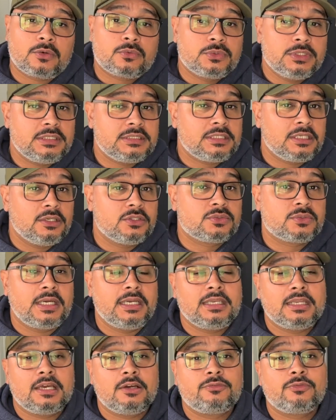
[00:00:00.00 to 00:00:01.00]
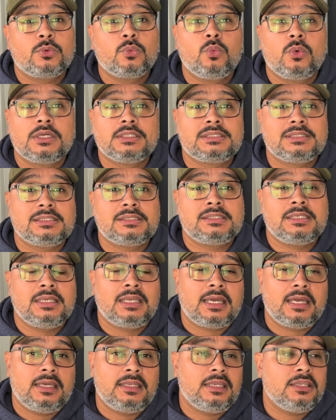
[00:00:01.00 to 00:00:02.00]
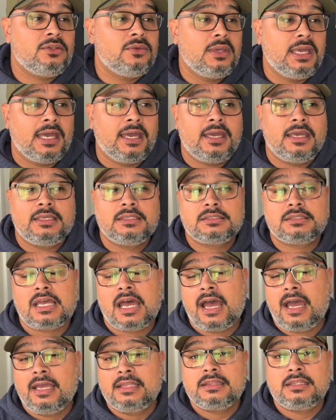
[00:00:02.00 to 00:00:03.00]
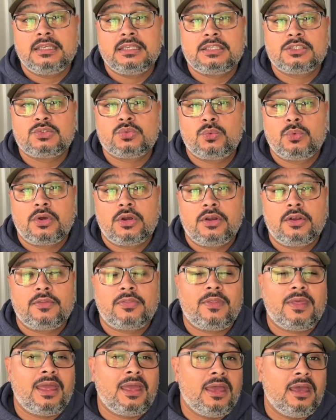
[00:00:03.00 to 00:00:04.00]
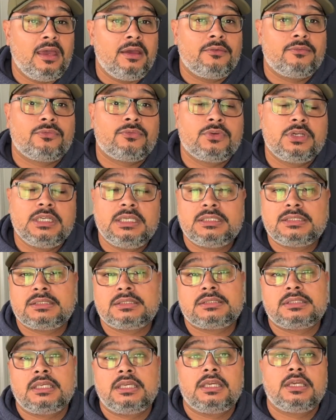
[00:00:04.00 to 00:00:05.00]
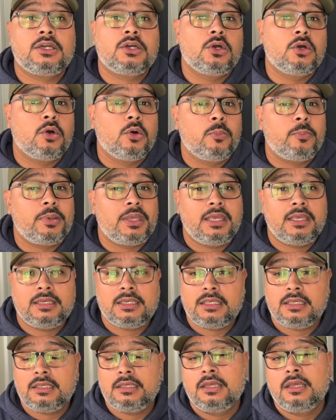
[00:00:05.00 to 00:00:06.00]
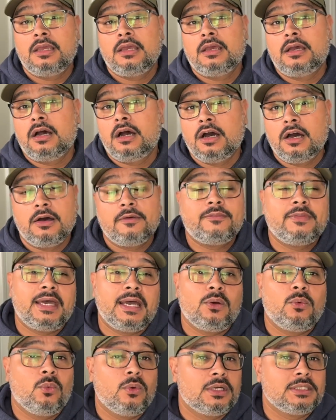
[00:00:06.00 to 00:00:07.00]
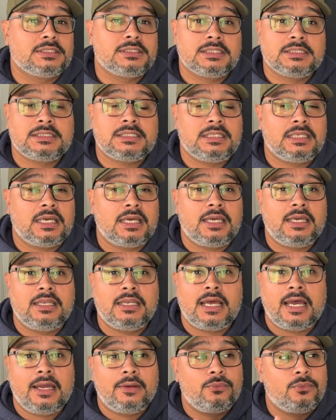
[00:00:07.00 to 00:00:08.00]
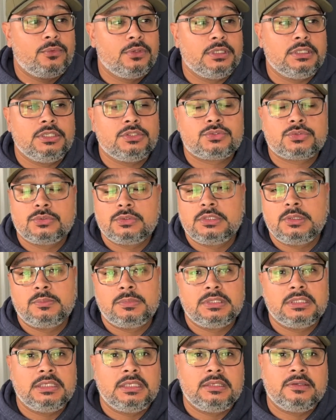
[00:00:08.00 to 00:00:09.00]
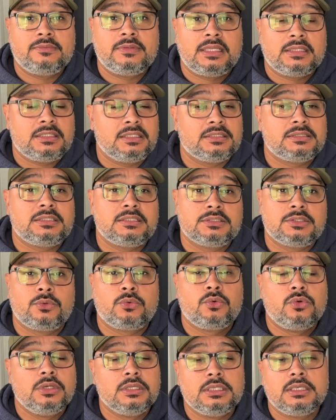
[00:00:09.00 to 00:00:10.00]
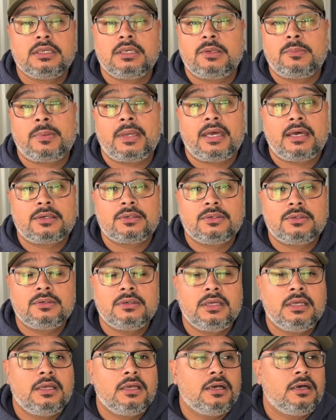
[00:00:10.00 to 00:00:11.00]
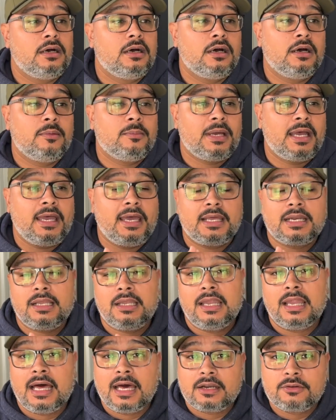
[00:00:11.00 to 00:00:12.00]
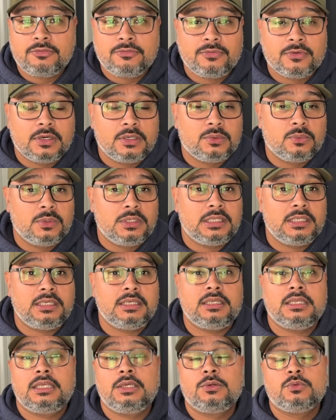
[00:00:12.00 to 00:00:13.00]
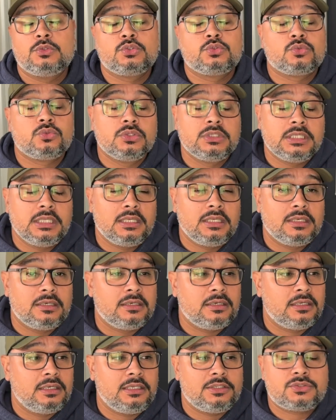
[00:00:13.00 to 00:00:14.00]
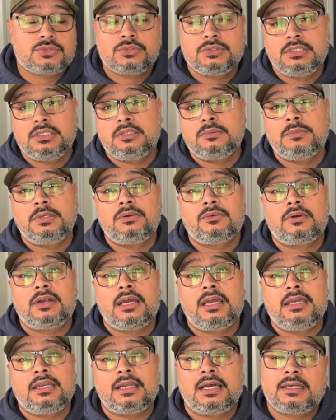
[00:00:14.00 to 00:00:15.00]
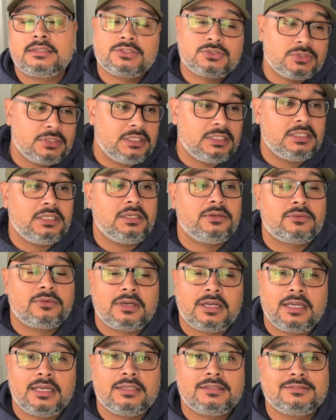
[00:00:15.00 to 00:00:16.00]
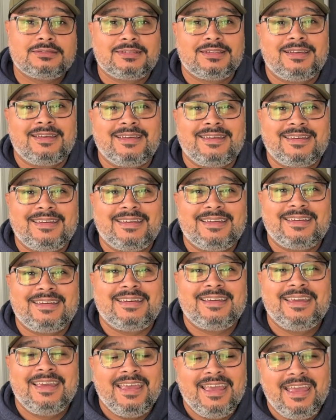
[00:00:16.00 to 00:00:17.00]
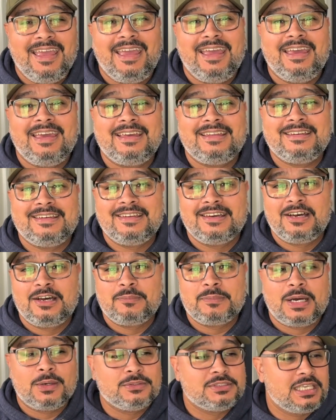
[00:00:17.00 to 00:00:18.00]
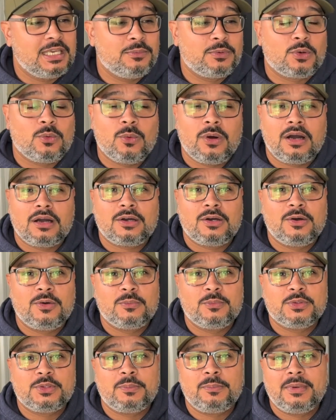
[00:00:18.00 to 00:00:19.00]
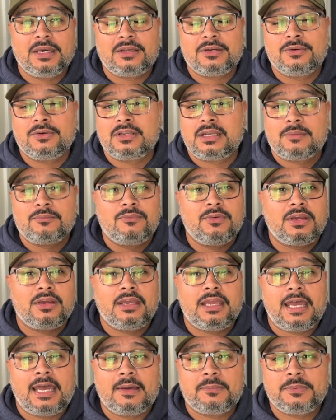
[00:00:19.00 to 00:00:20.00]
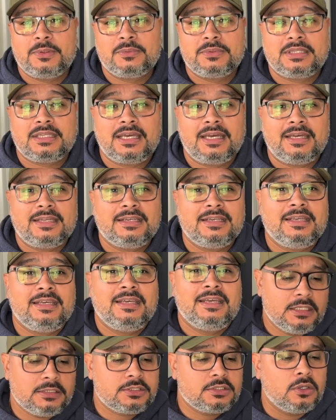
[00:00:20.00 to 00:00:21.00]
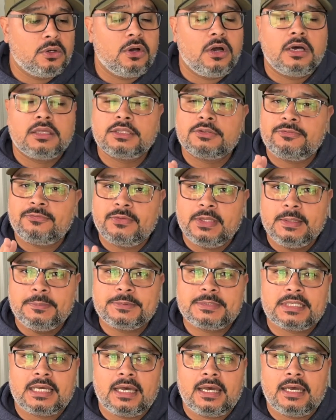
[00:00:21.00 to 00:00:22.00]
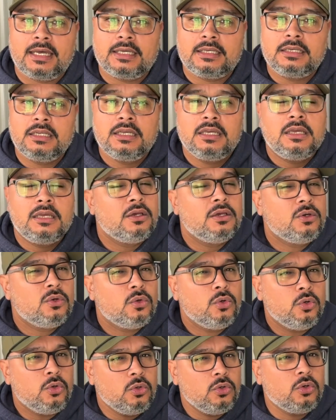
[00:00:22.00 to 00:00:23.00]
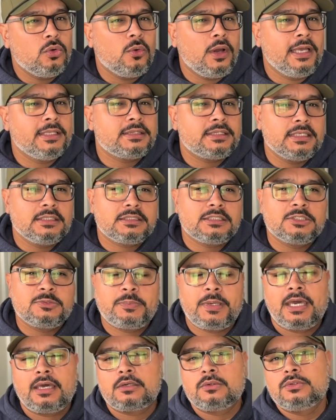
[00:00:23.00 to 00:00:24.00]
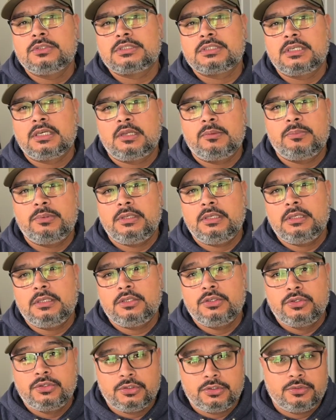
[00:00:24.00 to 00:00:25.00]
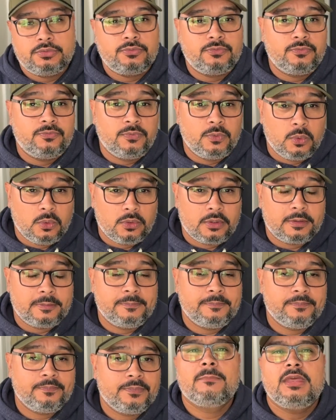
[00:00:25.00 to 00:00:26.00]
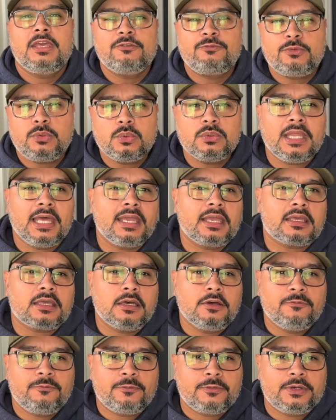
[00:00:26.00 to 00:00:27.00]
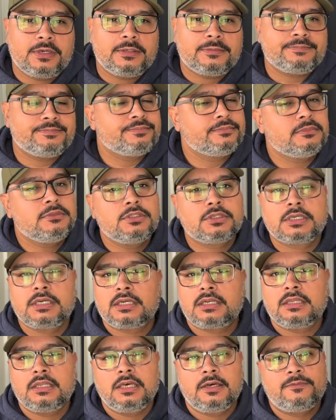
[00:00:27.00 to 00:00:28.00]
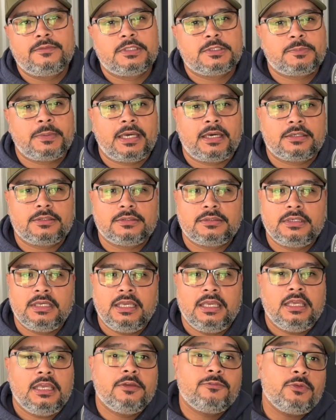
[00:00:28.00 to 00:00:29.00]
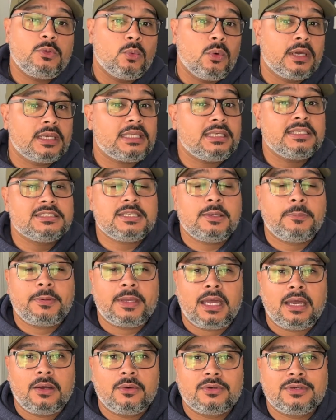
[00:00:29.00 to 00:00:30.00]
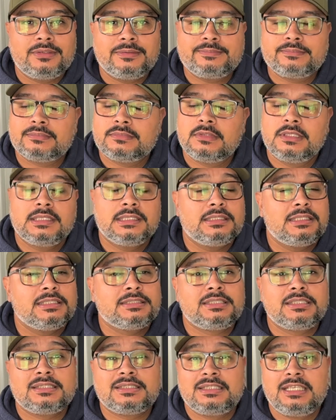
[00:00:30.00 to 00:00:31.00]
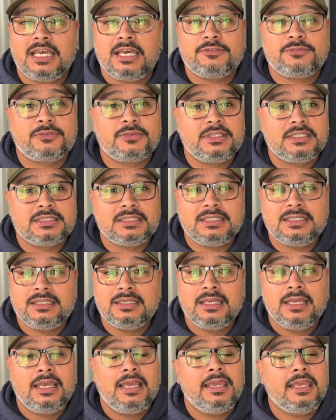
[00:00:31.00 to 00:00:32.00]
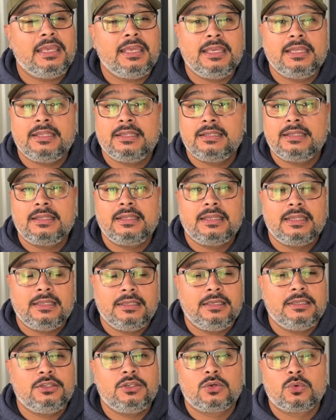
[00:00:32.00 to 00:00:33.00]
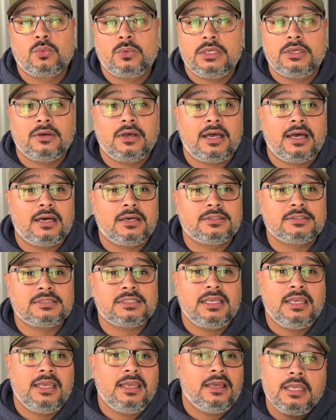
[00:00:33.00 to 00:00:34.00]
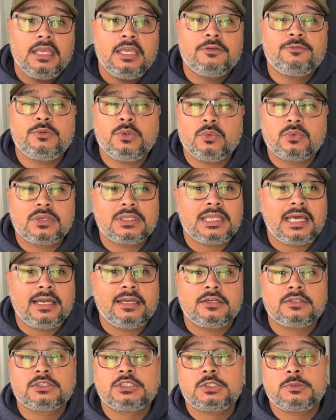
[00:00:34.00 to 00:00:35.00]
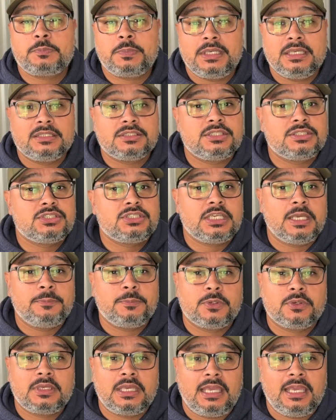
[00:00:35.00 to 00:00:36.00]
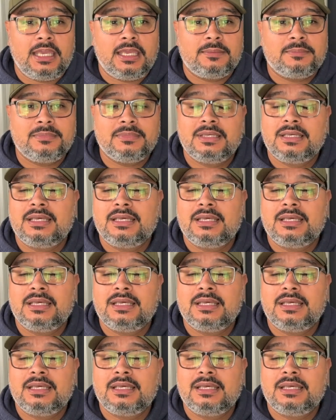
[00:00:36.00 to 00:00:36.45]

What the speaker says: retails right now for $169, and you guys, I think it's worth every single penny of that $169. I really truly believe that this is a really good paddle. I had a lot of fun with it. It was really good. It treated me right. I treated it right. And I was able to walk home with a medal, and I'm very happy with that. So on the flip side, who do I think this paddle is gonna be good for? If you like comfort, you're gonna love this paddle. If you want easy power, this is definitely in your wheelhouse. If you rely on spin to shape your game,